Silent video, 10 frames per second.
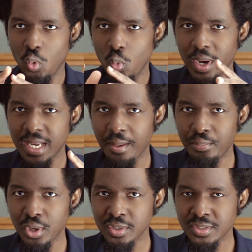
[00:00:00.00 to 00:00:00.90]
when a
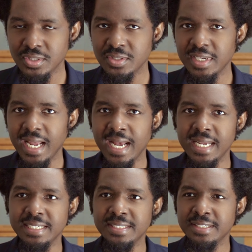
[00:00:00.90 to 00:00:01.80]
person
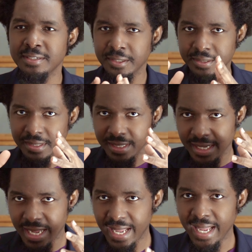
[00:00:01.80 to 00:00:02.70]
has
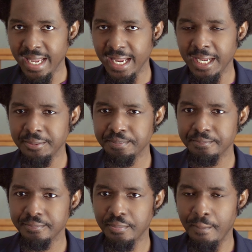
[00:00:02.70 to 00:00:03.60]
A
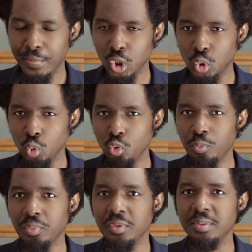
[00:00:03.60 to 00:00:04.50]
blood
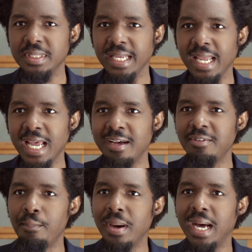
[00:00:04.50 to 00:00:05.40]
group, they have
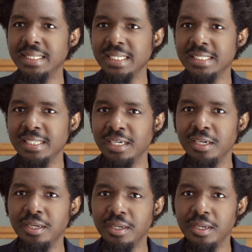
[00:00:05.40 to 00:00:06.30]
a particular